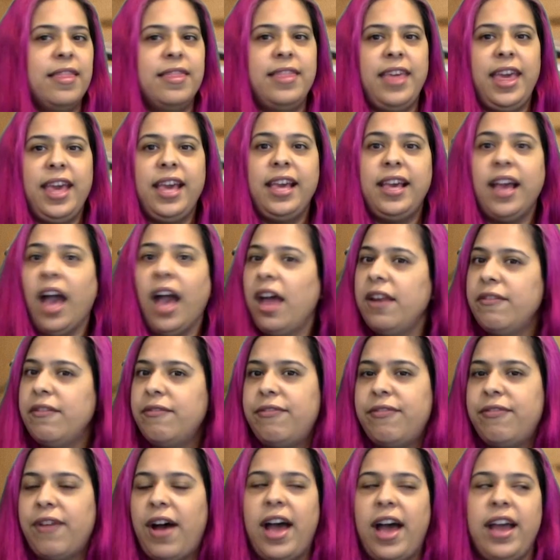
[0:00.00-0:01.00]
the
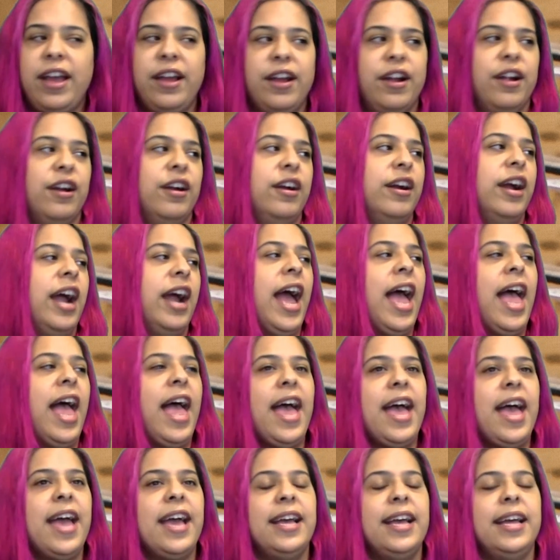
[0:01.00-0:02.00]
gunfire
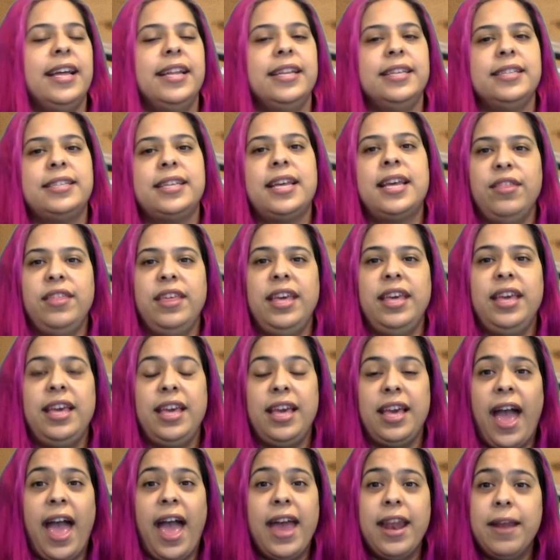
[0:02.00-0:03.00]
and
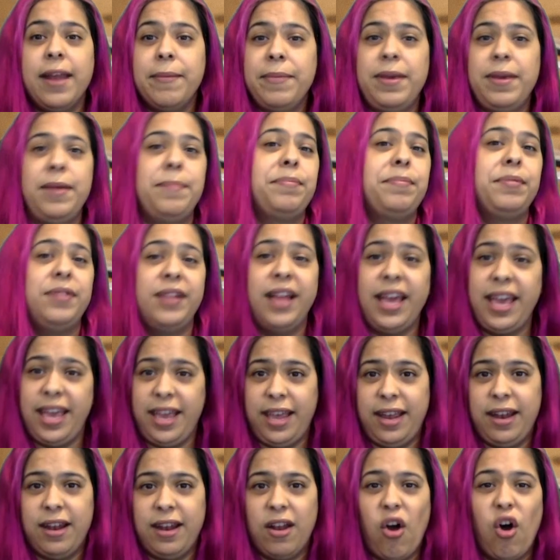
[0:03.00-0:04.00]
the enemy
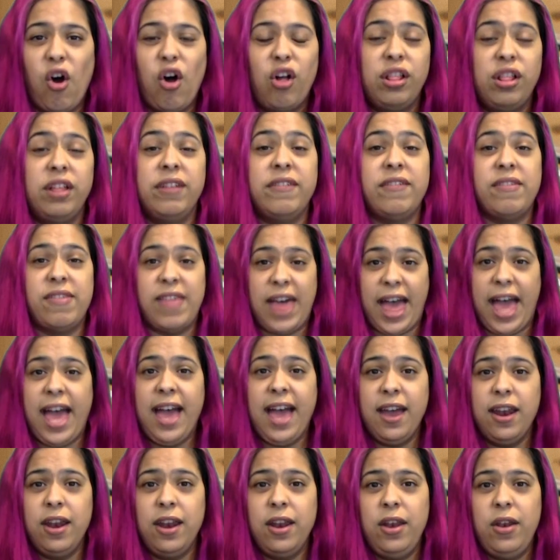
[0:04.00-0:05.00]
plane, all of
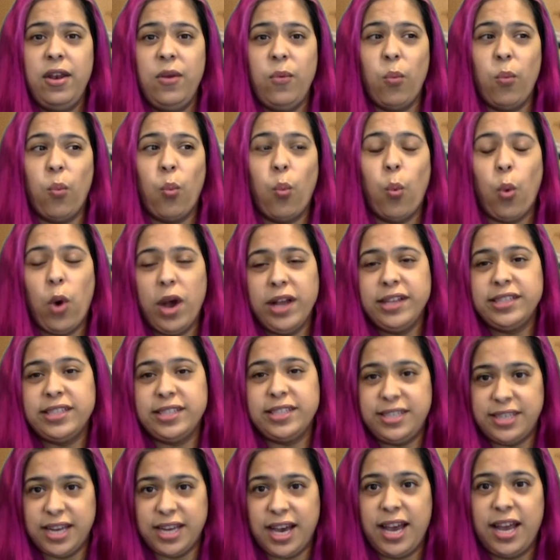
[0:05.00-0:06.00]
that was
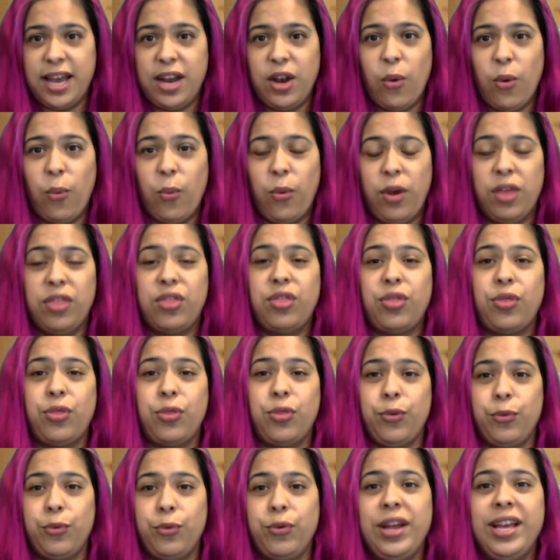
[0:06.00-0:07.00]
done with
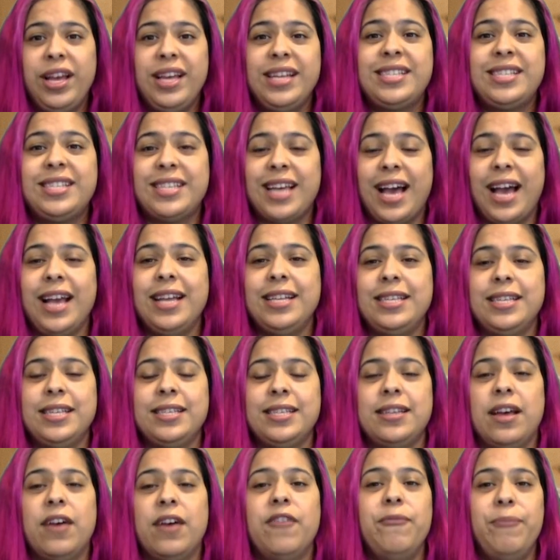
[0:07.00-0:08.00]
3
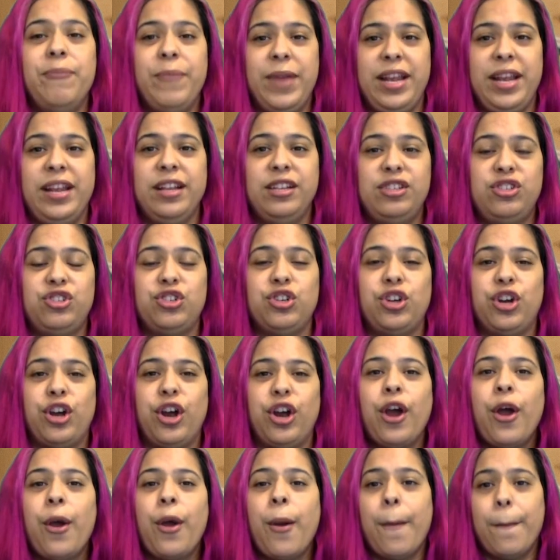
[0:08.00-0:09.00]
sizes of miniature
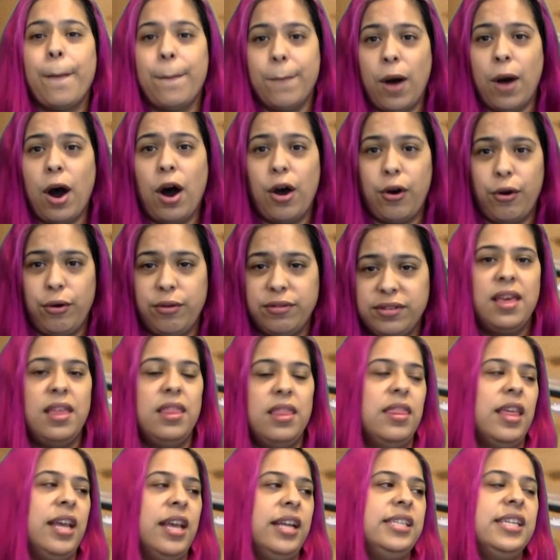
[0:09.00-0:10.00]
models.
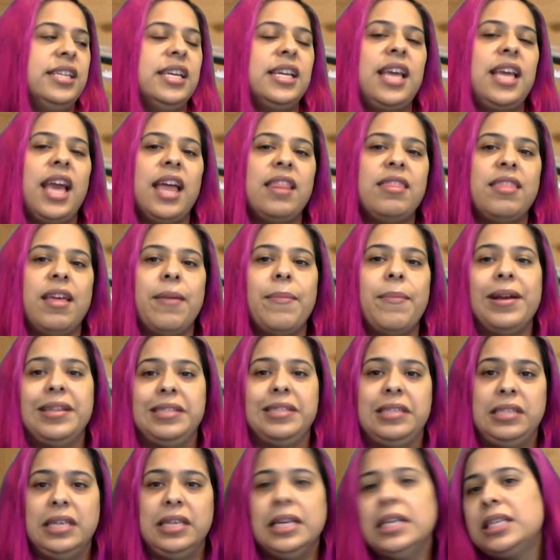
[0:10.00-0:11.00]
They did get them
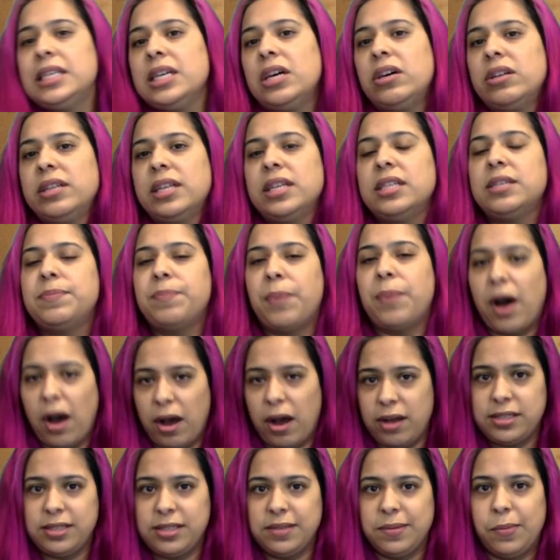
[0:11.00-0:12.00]
as detailed as
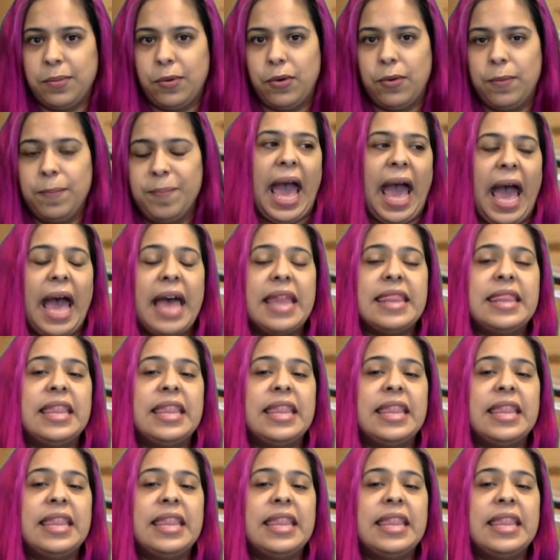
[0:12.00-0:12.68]
possible, and